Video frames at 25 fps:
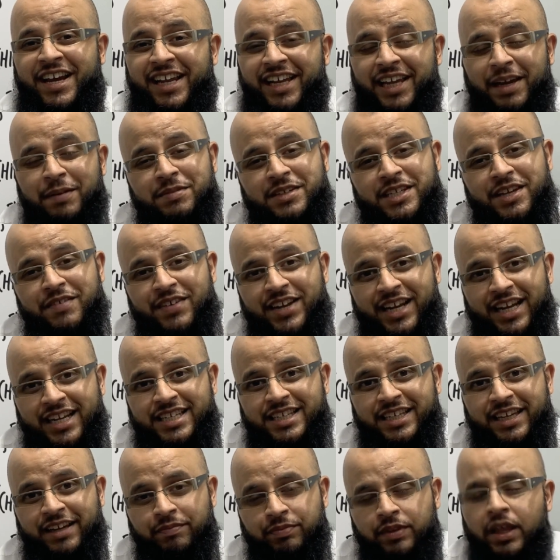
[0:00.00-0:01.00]
claimed
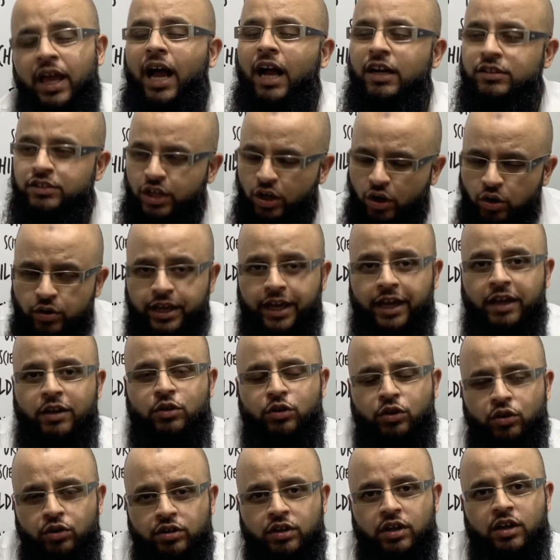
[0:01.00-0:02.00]
divinity. I was like, okay,
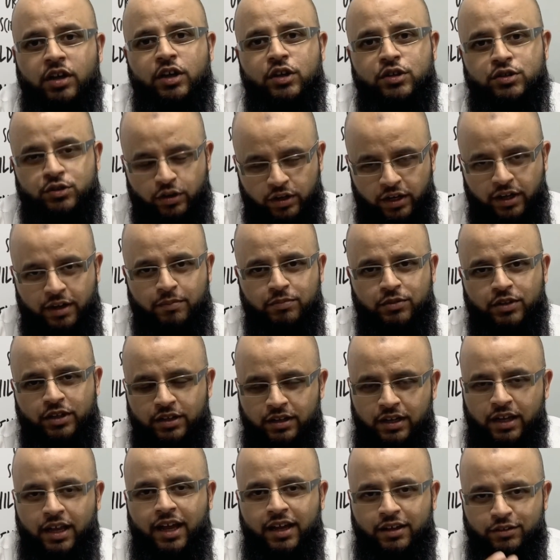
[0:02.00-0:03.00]
good. So
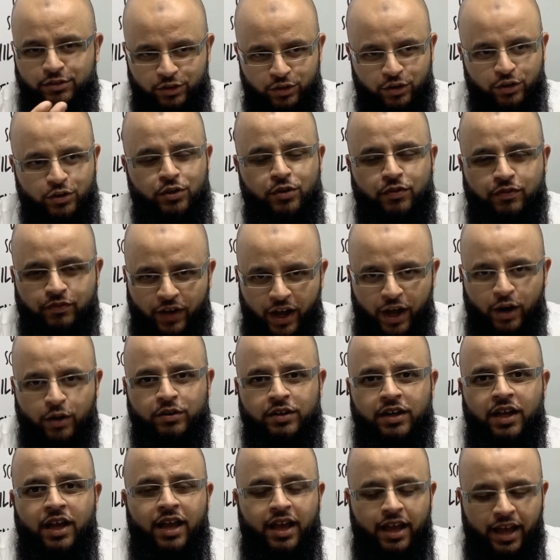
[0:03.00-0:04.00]
Alhamdulillah, you know, you
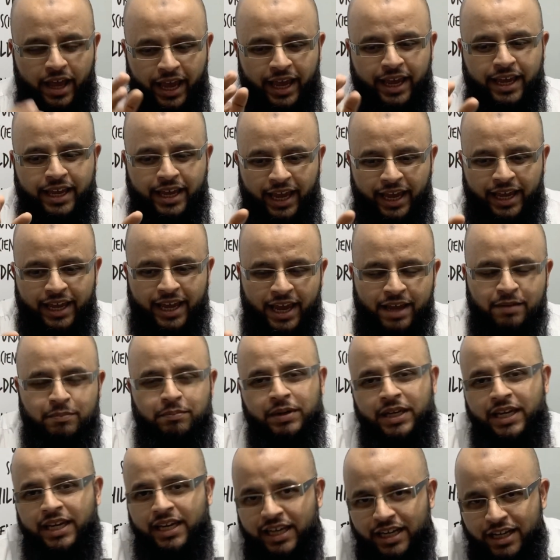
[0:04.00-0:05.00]
found a, a, a
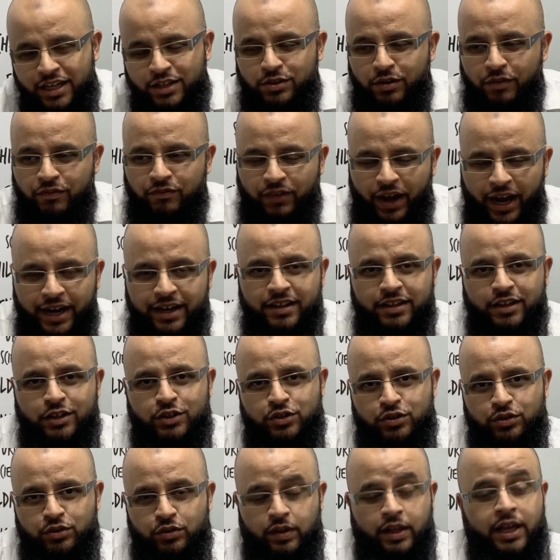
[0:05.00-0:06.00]
means of finding the
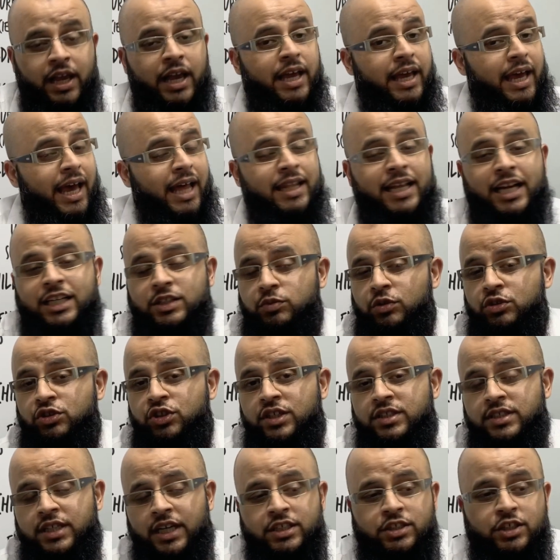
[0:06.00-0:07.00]
truth. And that's what
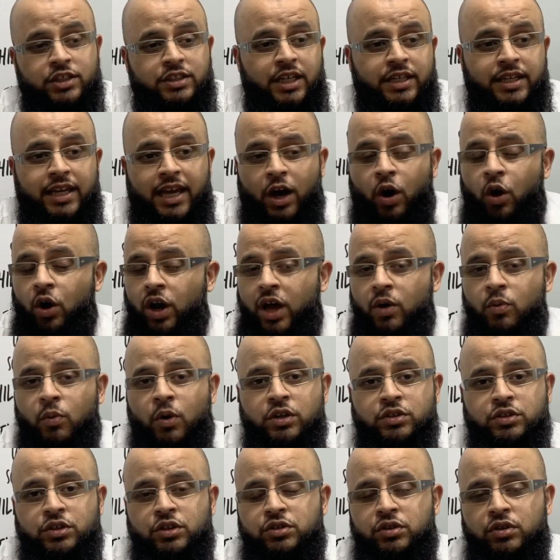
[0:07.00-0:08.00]
she said. She's like, yeah, all I
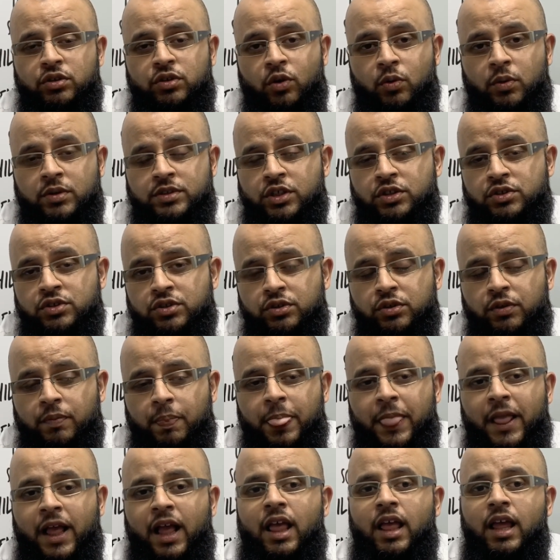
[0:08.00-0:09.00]
wanted to know was the truth.
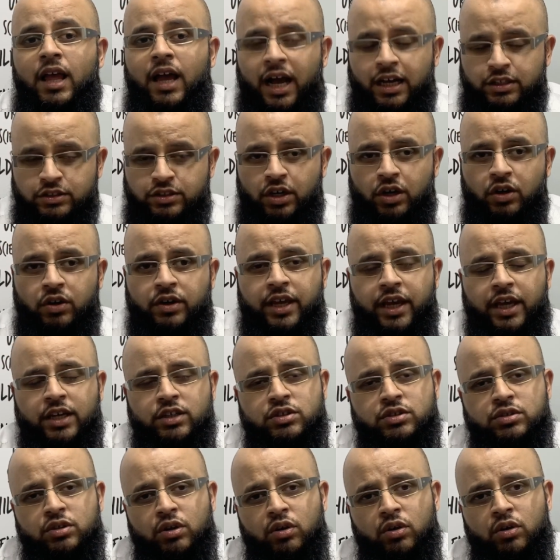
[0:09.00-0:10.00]
I was like, okay,
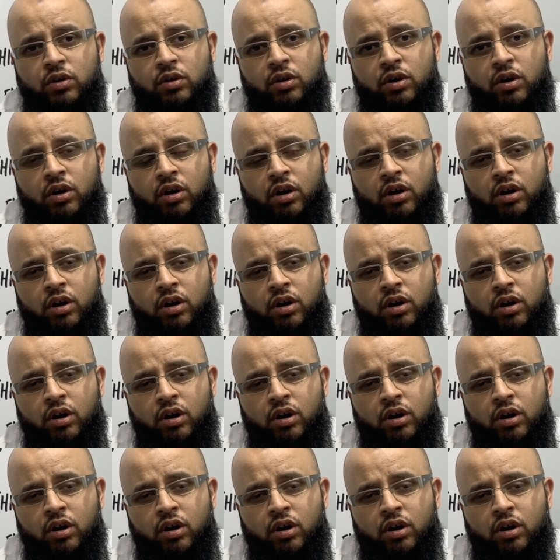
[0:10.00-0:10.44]
so